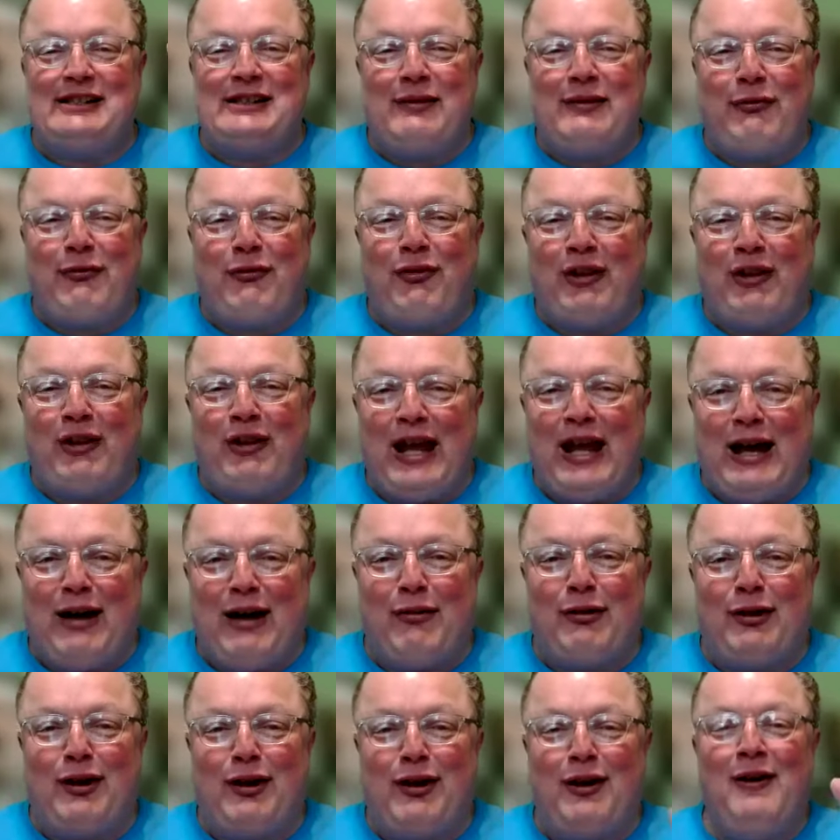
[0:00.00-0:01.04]
just
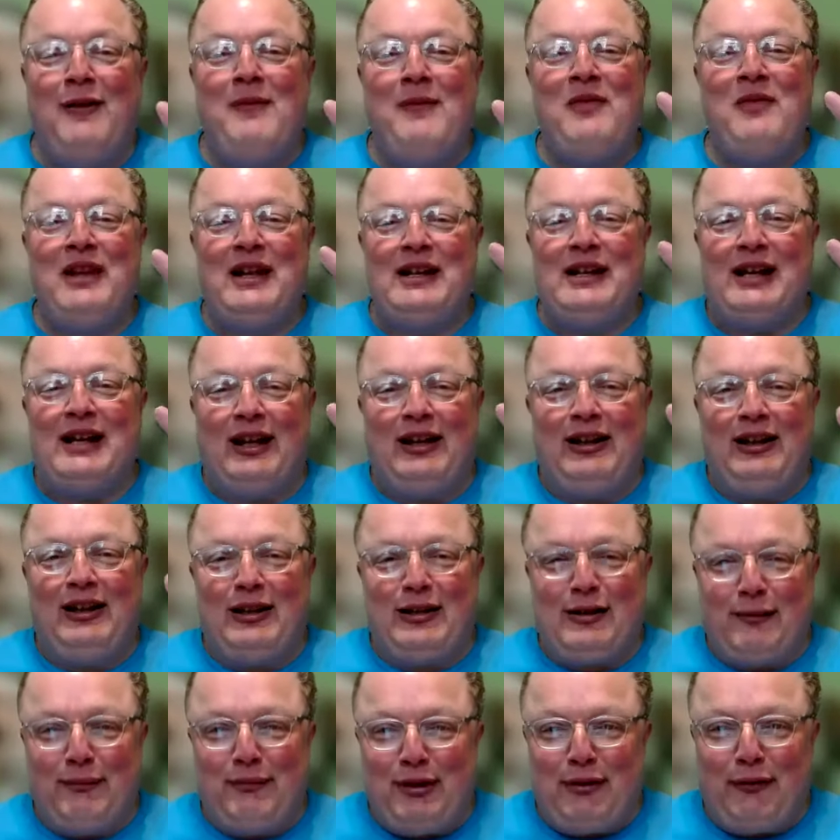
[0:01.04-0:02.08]
flour, a
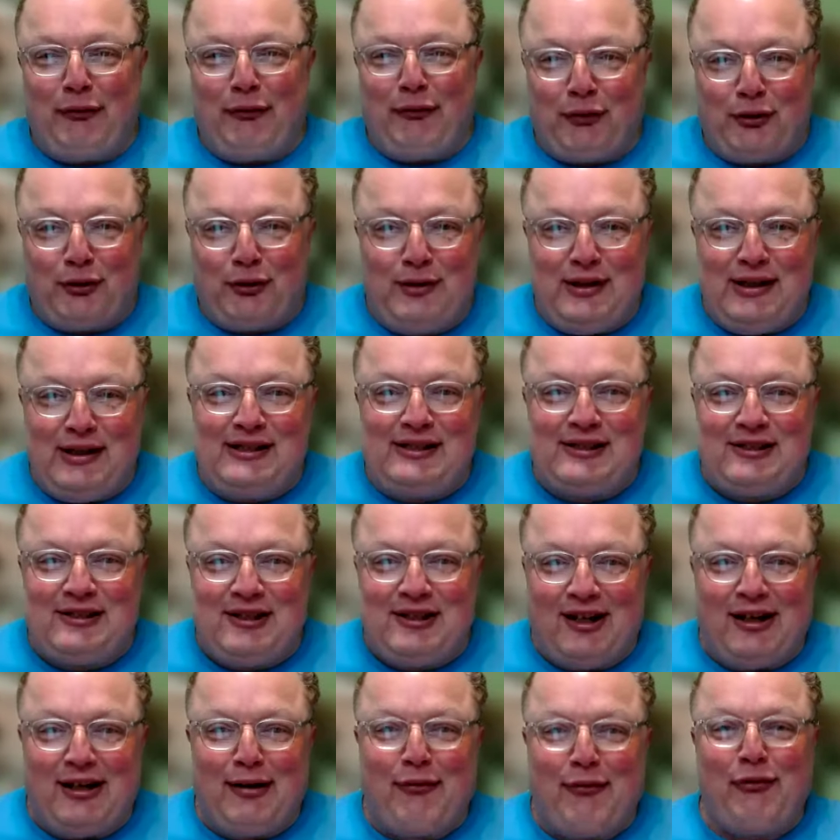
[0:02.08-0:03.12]
little bit of fruity
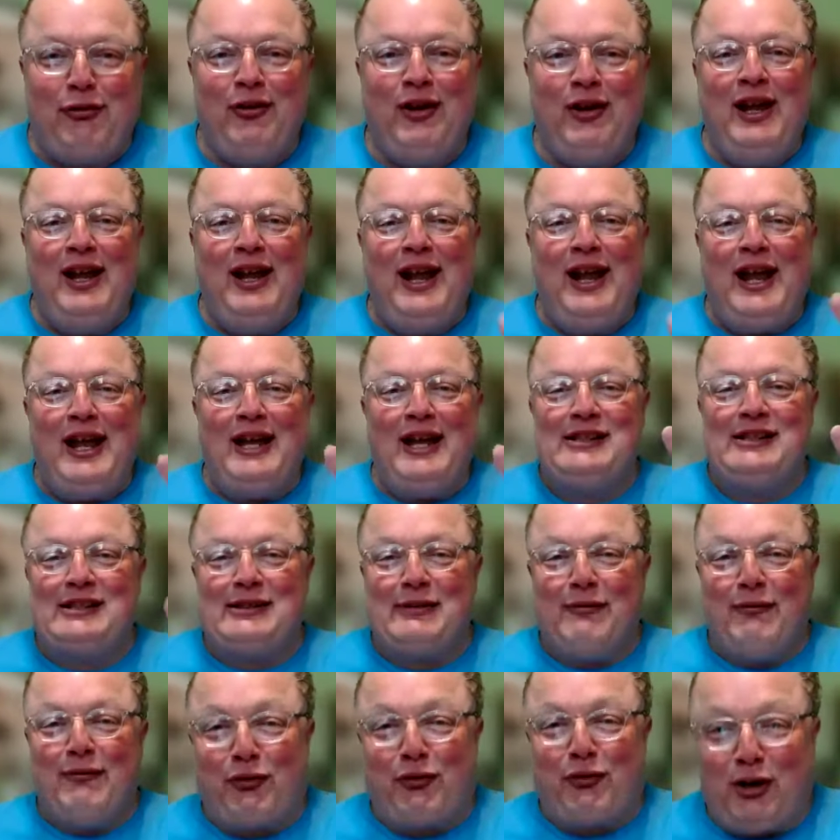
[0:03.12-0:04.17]
stuff,
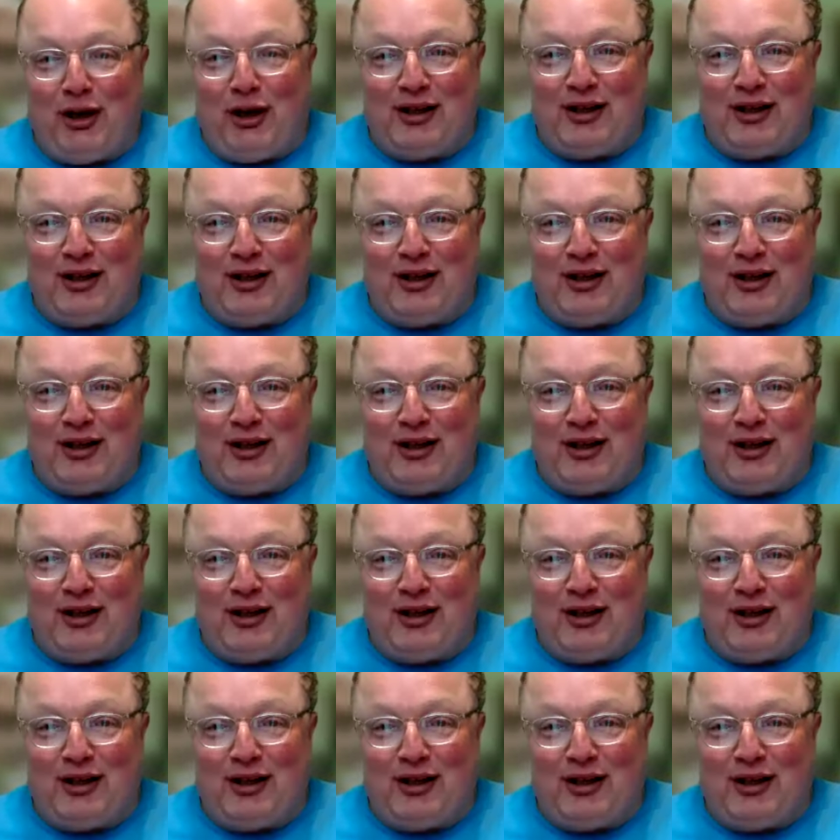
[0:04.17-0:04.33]
some